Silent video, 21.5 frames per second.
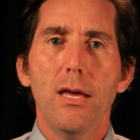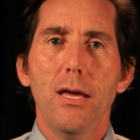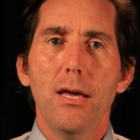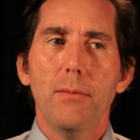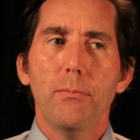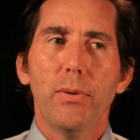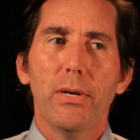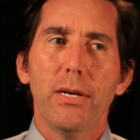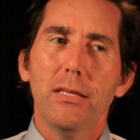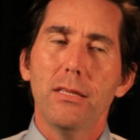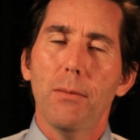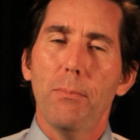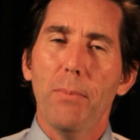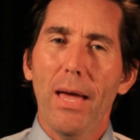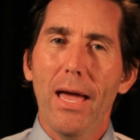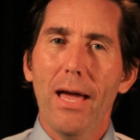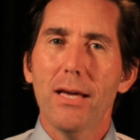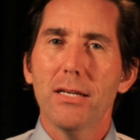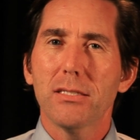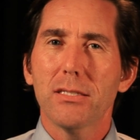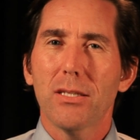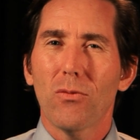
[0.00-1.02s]
but in the
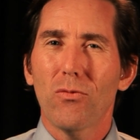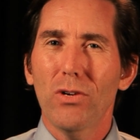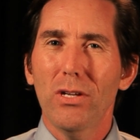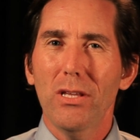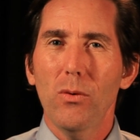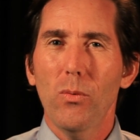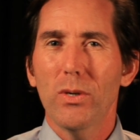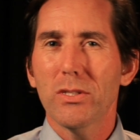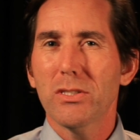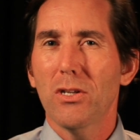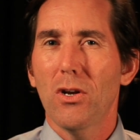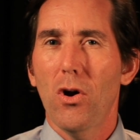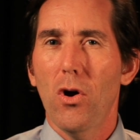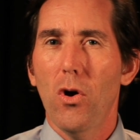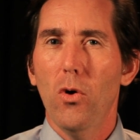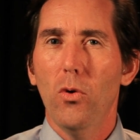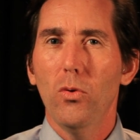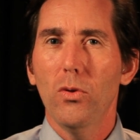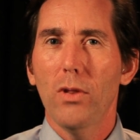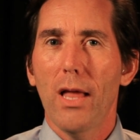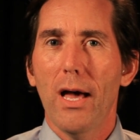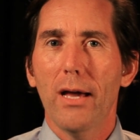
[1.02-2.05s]
past, there really wasn't a
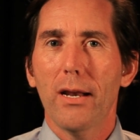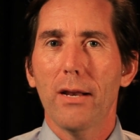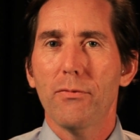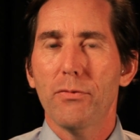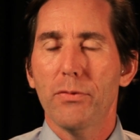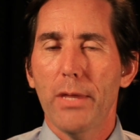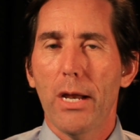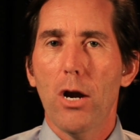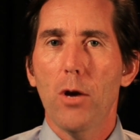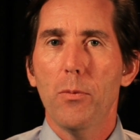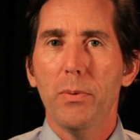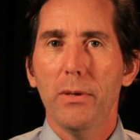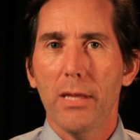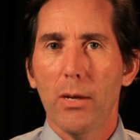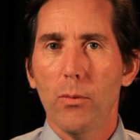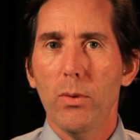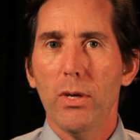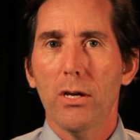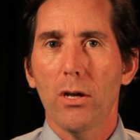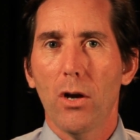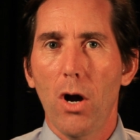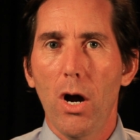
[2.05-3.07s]
whole lot of therapy that
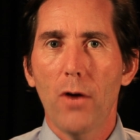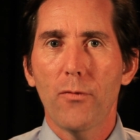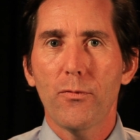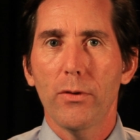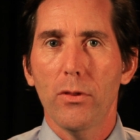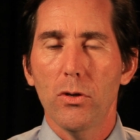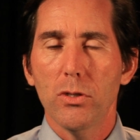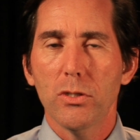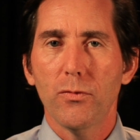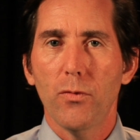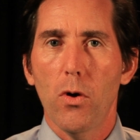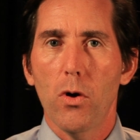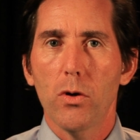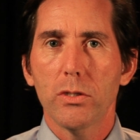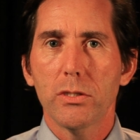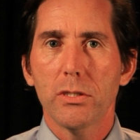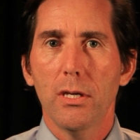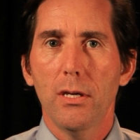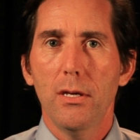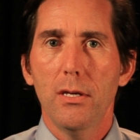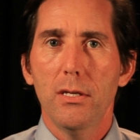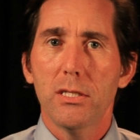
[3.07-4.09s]
we could offer those
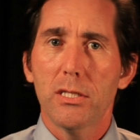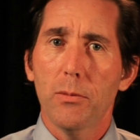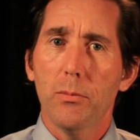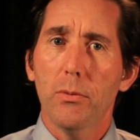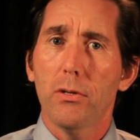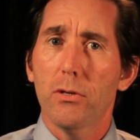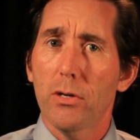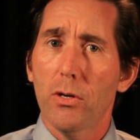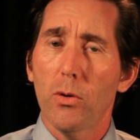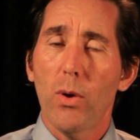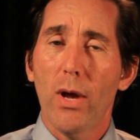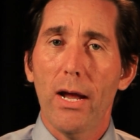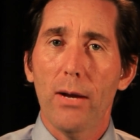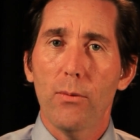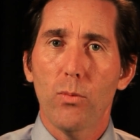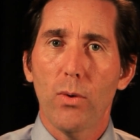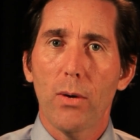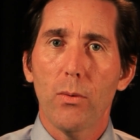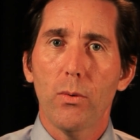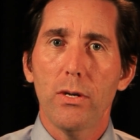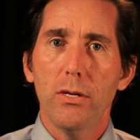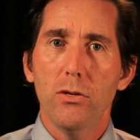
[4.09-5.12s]
folks, similar to
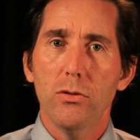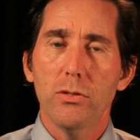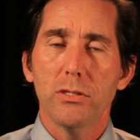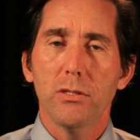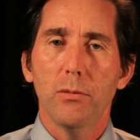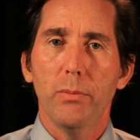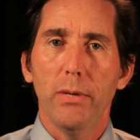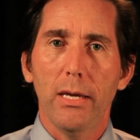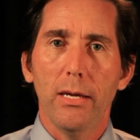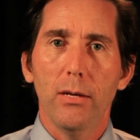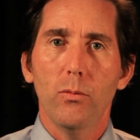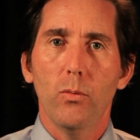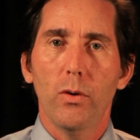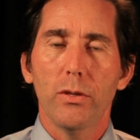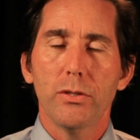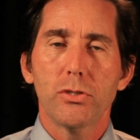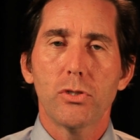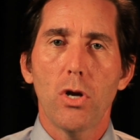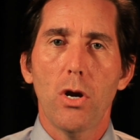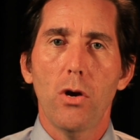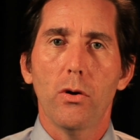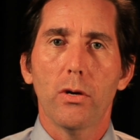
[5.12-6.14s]
where we used to be with
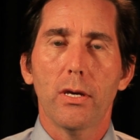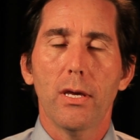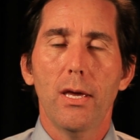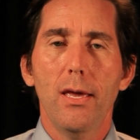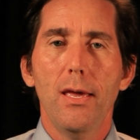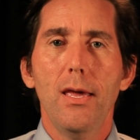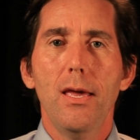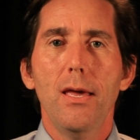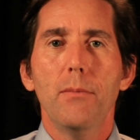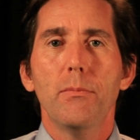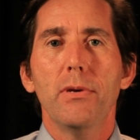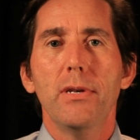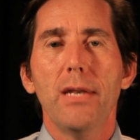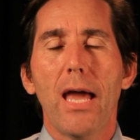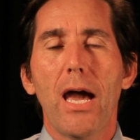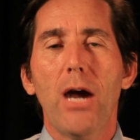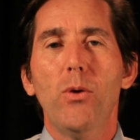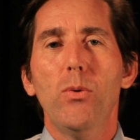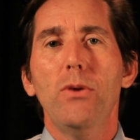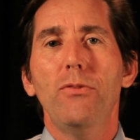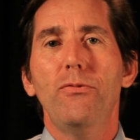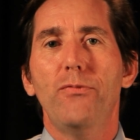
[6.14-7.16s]
stroke. But
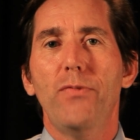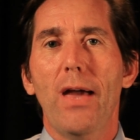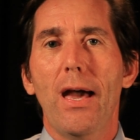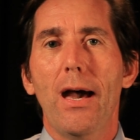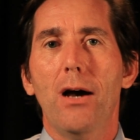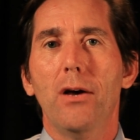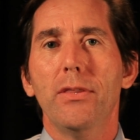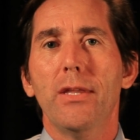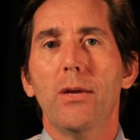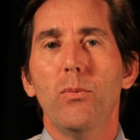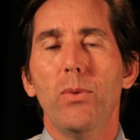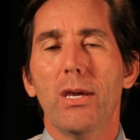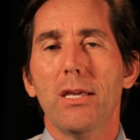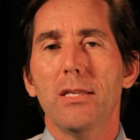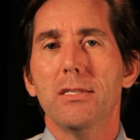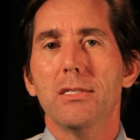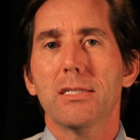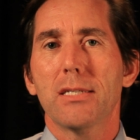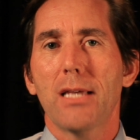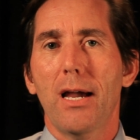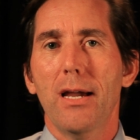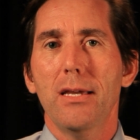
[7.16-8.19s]
now we've found that
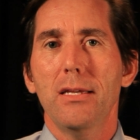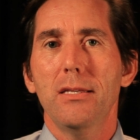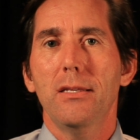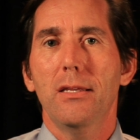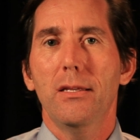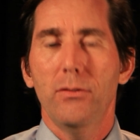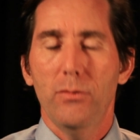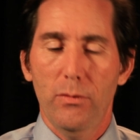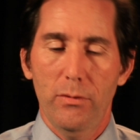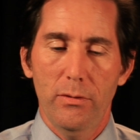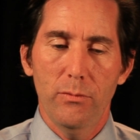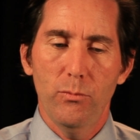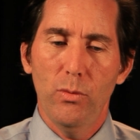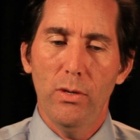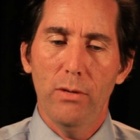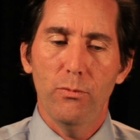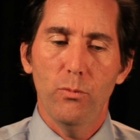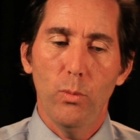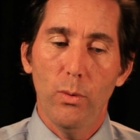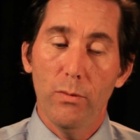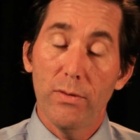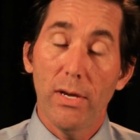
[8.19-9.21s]

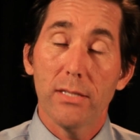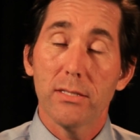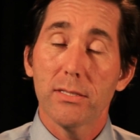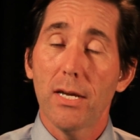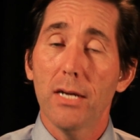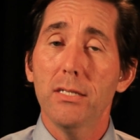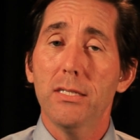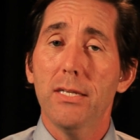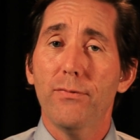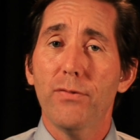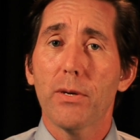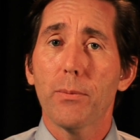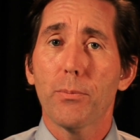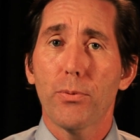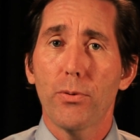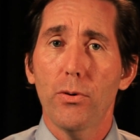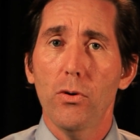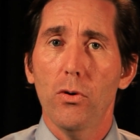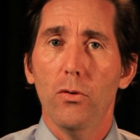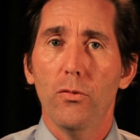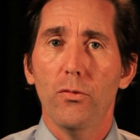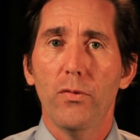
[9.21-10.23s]
we've got scientific
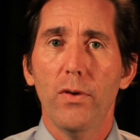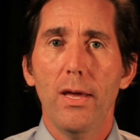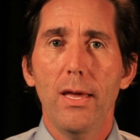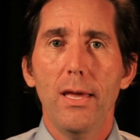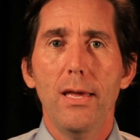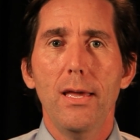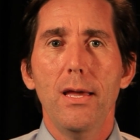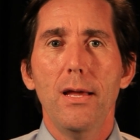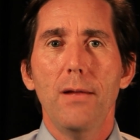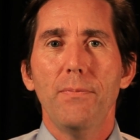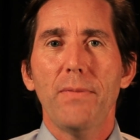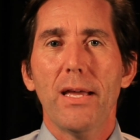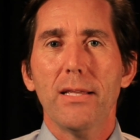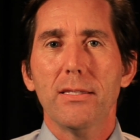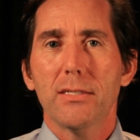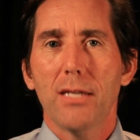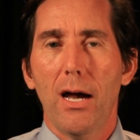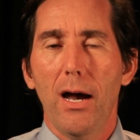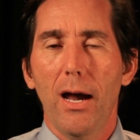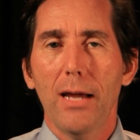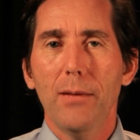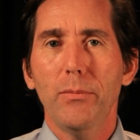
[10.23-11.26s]
proof that
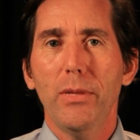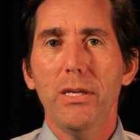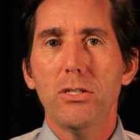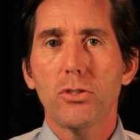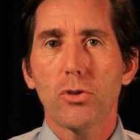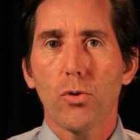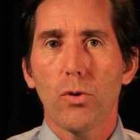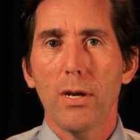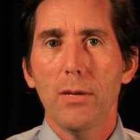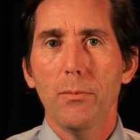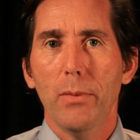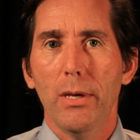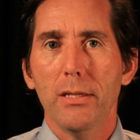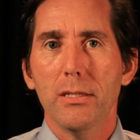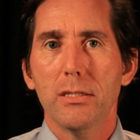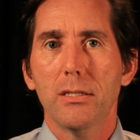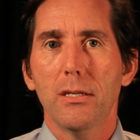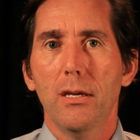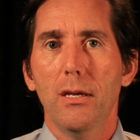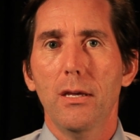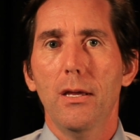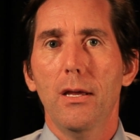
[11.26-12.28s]
timely
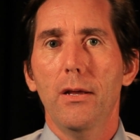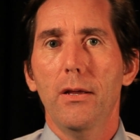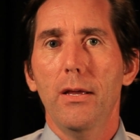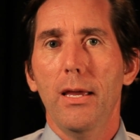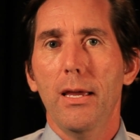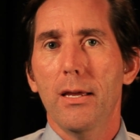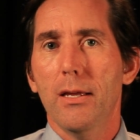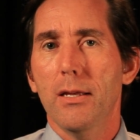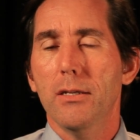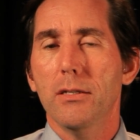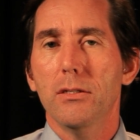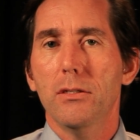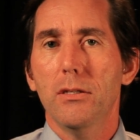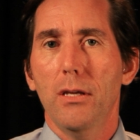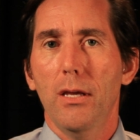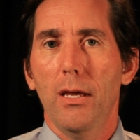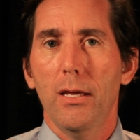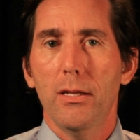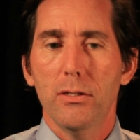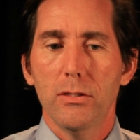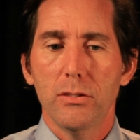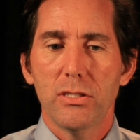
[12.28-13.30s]
treatment in
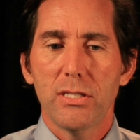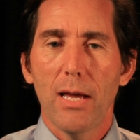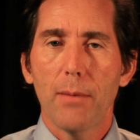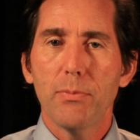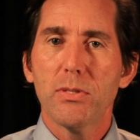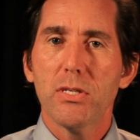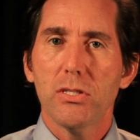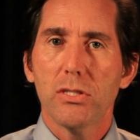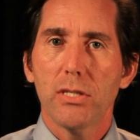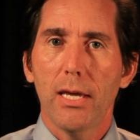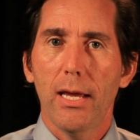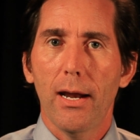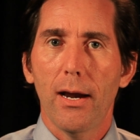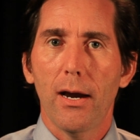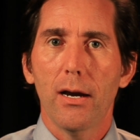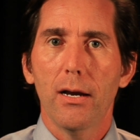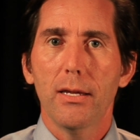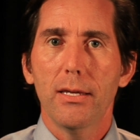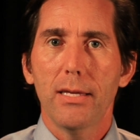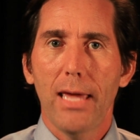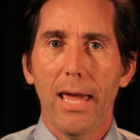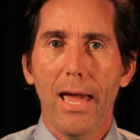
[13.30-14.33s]
a sepsis care
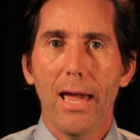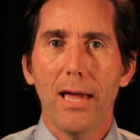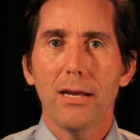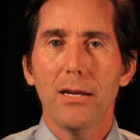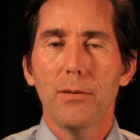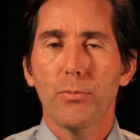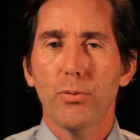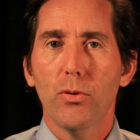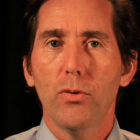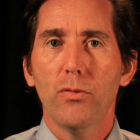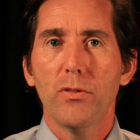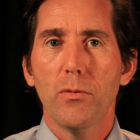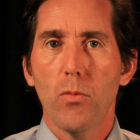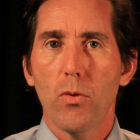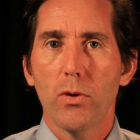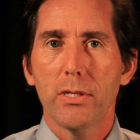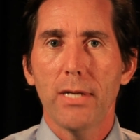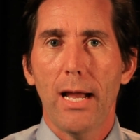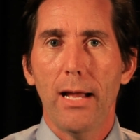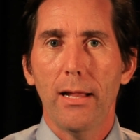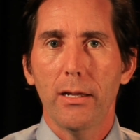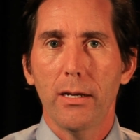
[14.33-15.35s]
can improve the
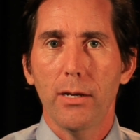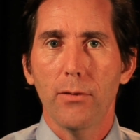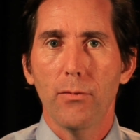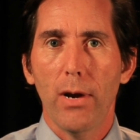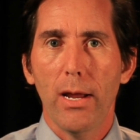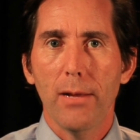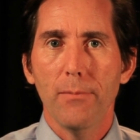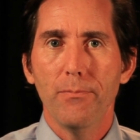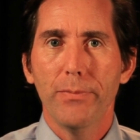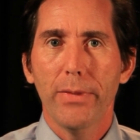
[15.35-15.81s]
mortality rate.